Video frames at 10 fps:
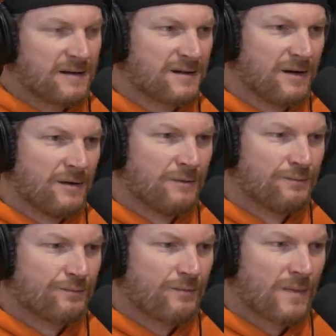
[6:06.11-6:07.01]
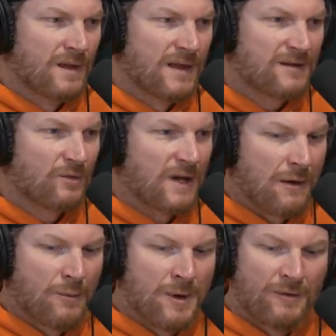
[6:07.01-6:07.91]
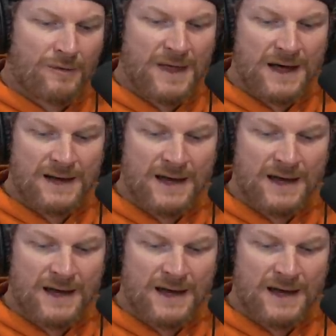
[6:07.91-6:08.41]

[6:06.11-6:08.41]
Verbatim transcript: And so that's what I remember from that